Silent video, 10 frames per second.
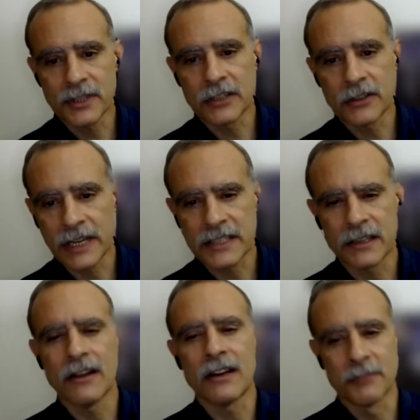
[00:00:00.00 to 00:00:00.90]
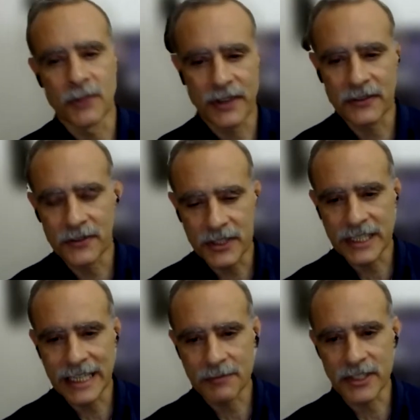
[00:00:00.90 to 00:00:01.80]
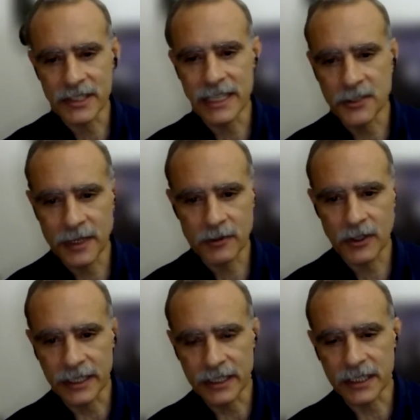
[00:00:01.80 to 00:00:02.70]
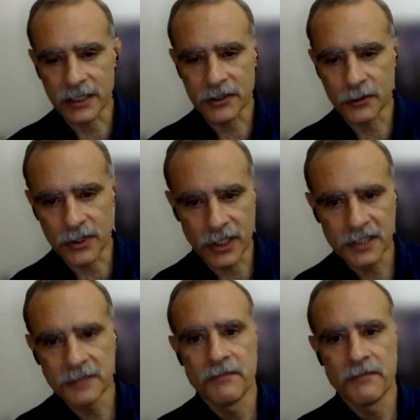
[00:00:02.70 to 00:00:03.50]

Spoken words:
dog has a lot more than 3 synapses. That's why I'm calling it a cartoon dog.